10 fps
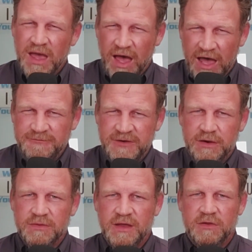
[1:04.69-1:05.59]
I
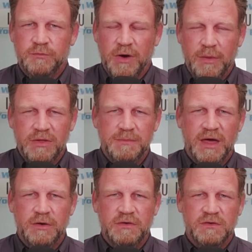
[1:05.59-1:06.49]
figured that it's probably
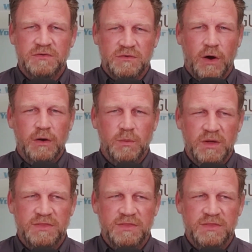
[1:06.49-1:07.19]
better to start with the